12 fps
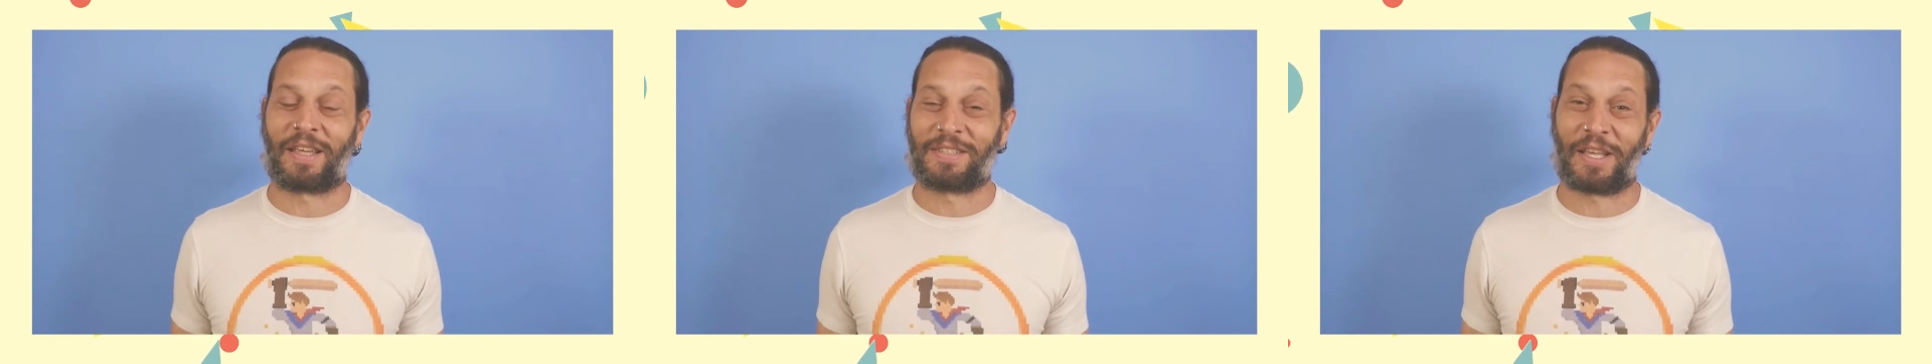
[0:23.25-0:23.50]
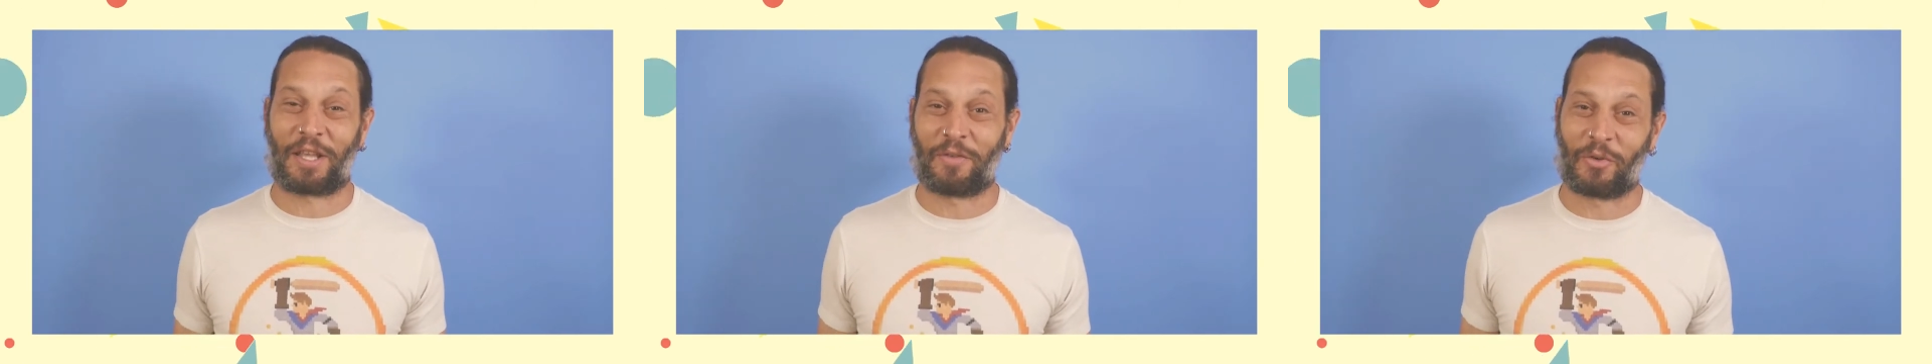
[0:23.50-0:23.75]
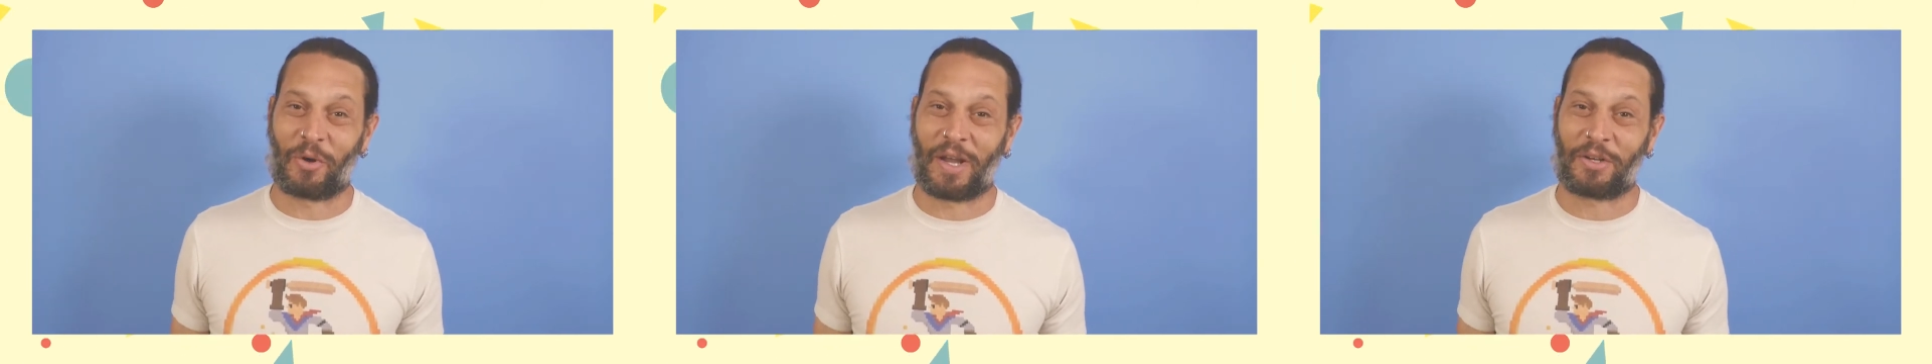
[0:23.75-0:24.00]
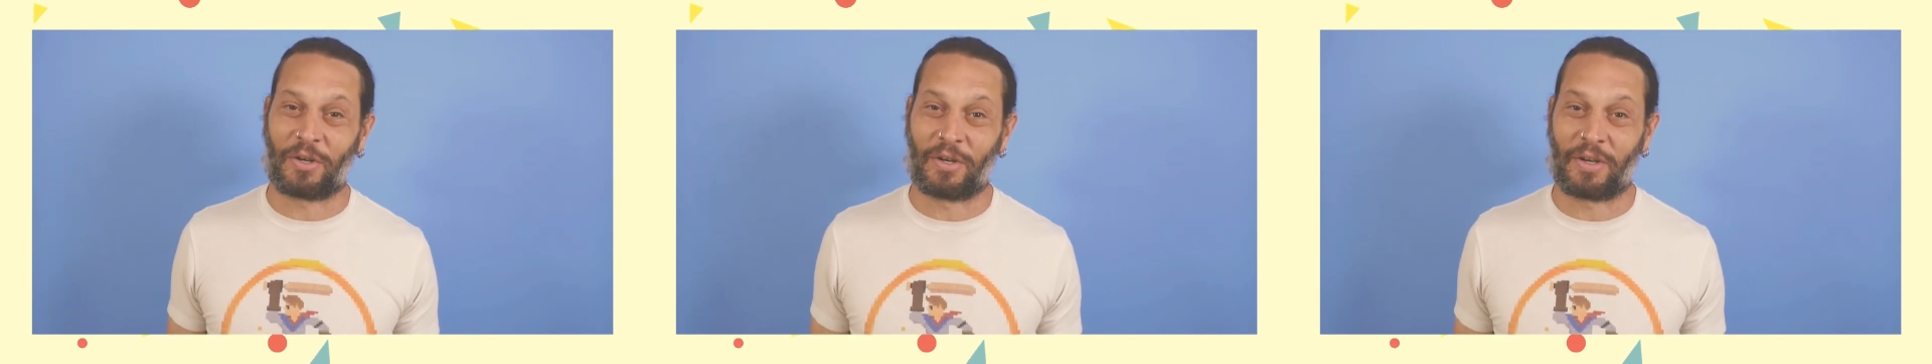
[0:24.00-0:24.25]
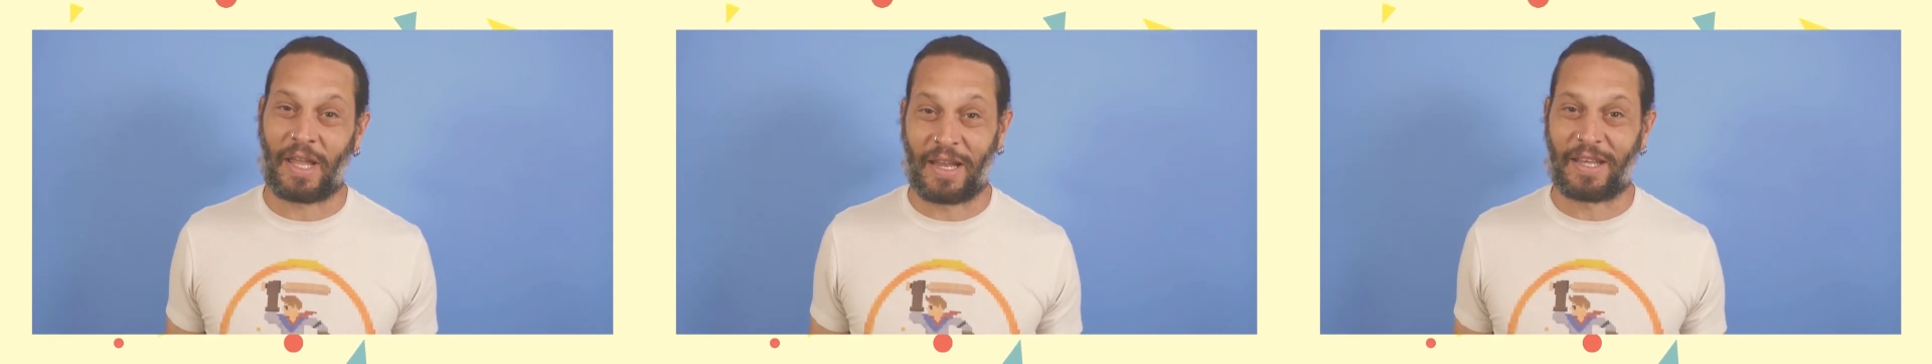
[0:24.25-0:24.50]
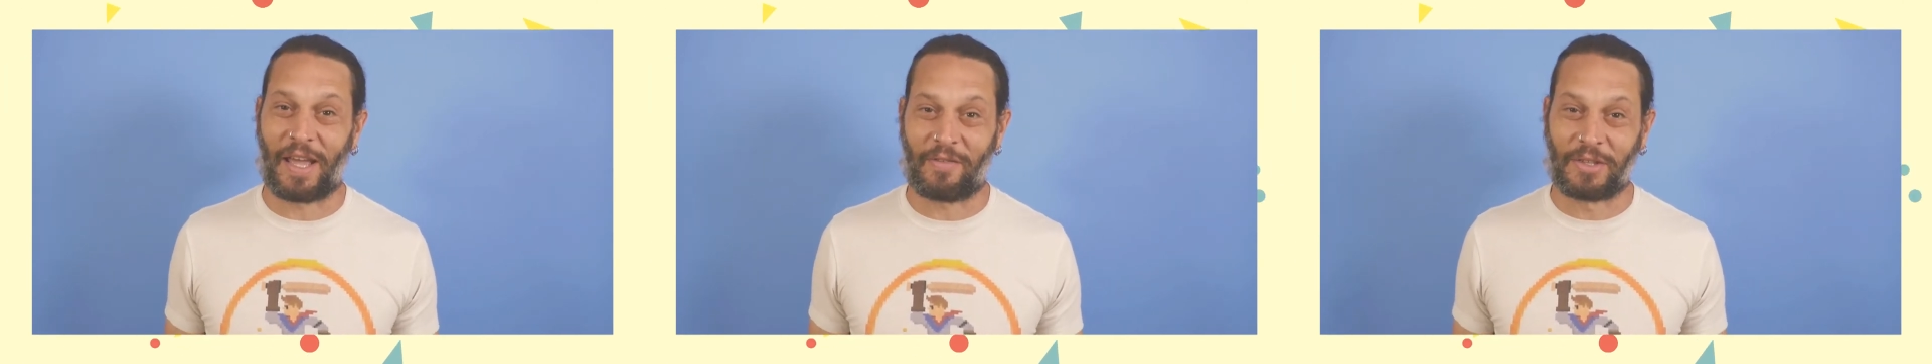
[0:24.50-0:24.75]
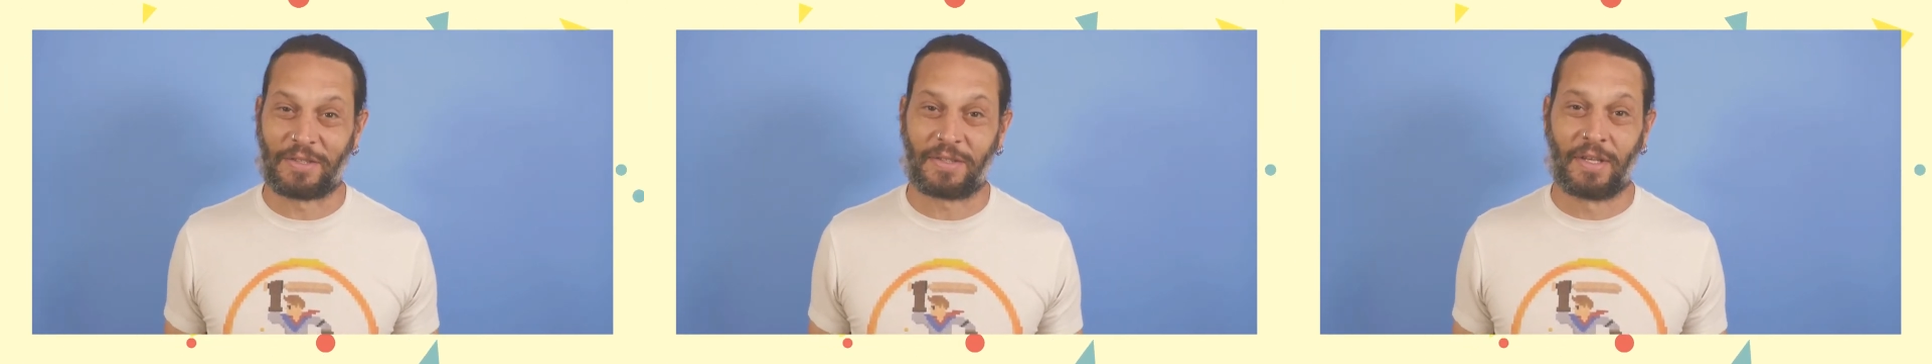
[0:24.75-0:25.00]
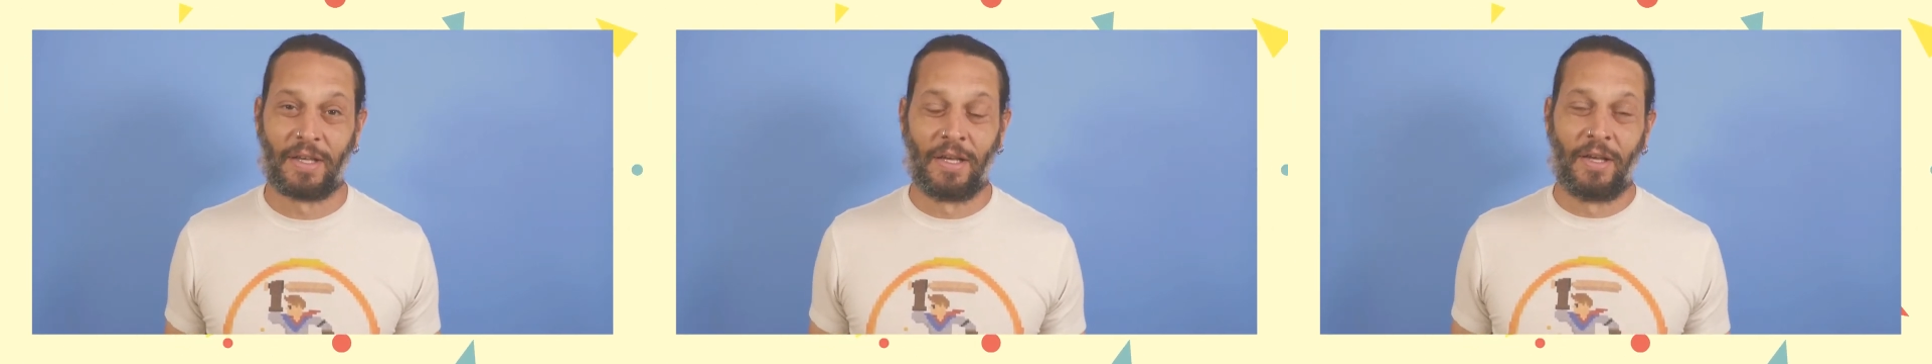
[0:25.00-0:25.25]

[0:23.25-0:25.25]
Executive Director, Katie Evans,